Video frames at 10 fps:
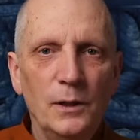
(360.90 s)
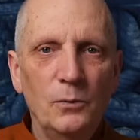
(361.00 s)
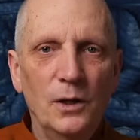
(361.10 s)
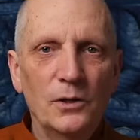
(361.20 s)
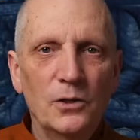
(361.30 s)
he
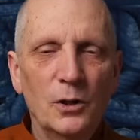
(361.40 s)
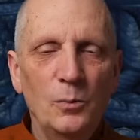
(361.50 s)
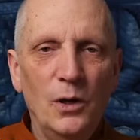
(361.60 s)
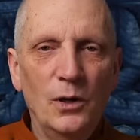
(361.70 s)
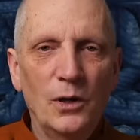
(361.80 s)
wants to
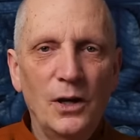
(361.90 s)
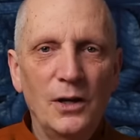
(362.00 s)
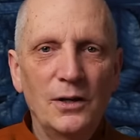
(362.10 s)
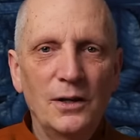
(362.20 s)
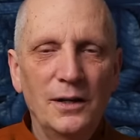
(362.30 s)

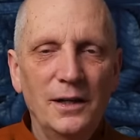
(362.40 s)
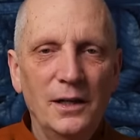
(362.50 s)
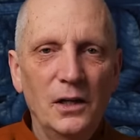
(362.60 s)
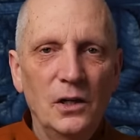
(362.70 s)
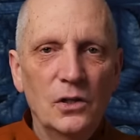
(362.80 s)
communicate.
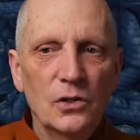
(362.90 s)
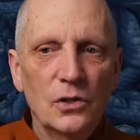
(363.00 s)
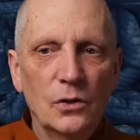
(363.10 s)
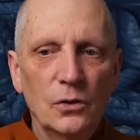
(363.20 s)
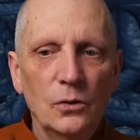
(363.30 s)

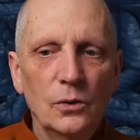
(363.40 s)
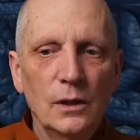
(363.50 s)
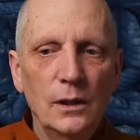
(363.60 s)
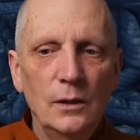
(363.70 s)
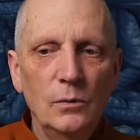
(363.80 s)
So
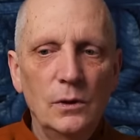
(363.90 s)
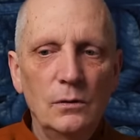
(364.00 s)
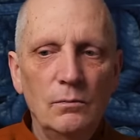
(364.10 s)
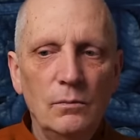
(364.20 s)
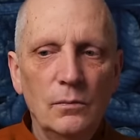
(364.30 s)
he would
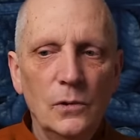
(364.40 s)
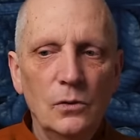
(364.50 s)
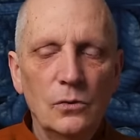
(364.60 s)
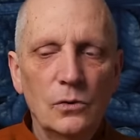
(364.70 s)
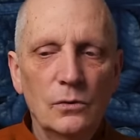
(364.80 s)

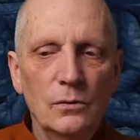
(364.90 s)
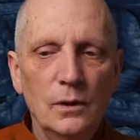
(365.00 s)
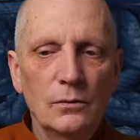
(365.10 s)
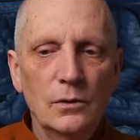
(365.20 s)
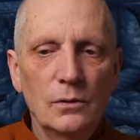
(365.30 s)
use, you
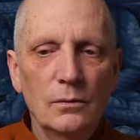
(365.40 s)
know,